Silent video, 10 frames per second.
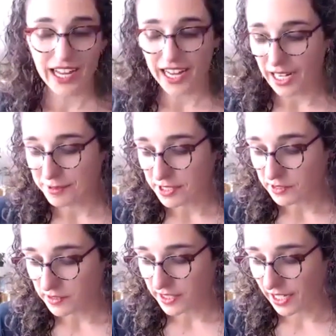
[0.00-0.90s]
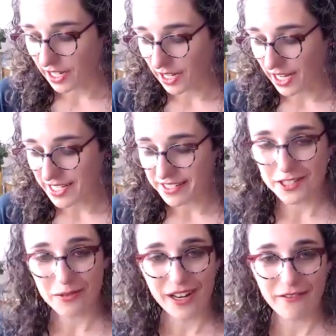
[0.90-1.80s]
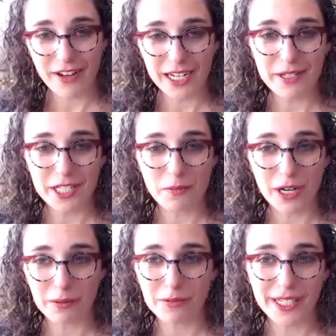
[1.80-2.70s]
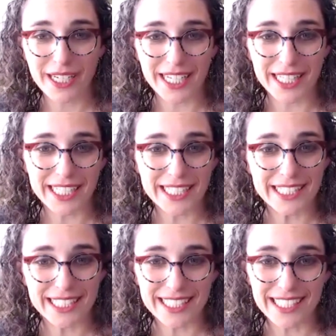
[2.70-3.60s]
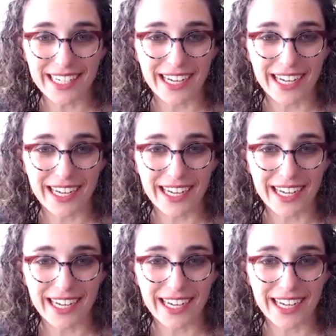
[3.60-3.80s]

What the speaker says: absolutely. Easiest way to find me is probably on LinkedIn.